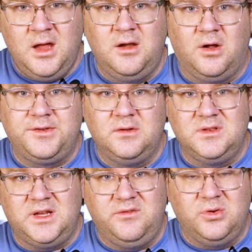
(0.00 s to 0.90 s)
and also
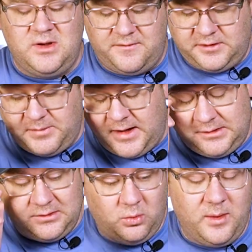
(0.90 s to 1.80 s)
leave you enough space
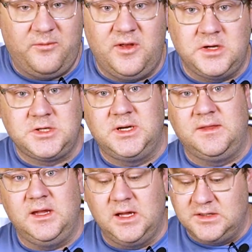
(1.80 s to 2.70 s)
to whip finish it at
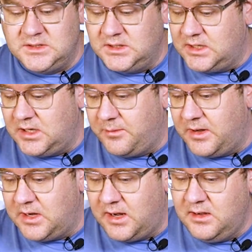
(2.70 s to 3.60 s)
the end so it doesn't come
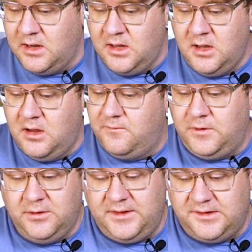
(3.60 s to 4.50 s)
undone. A
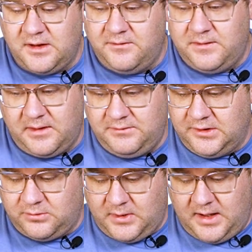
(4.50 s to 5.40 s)
few of these I've
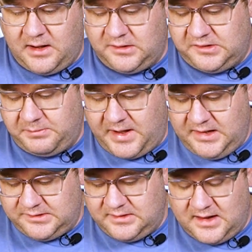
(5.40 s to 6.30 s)
just ran out of
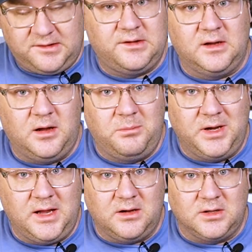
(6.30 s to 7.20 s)
space, and that's a
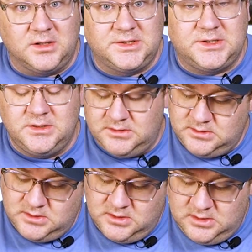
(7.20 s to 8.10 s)
beginner's
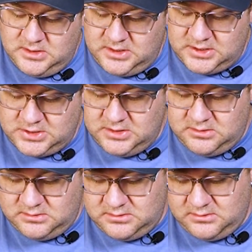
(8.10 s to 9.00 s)
issue.
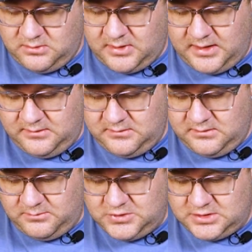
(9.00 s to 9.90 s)
I'm
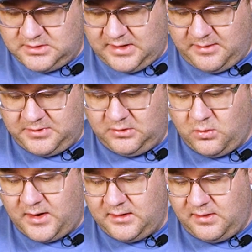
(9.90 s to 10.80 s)
sure it happened
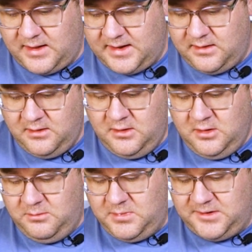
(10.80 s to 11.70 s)
quite a lot.
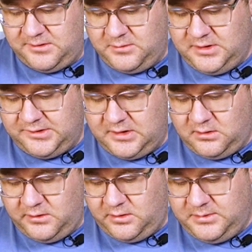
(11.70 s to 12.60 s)
But so I'm going to just get a
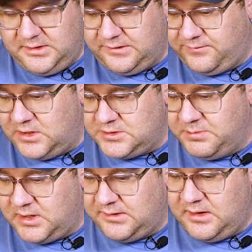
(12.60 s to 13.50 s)
little bit of this fresh
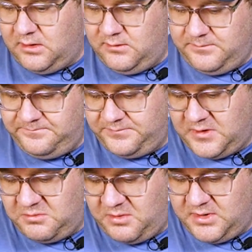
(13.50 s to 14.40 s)
bucktail
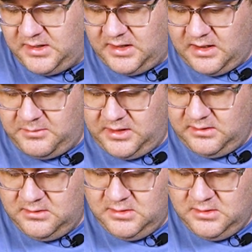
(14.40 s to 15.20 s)
my buddy gave me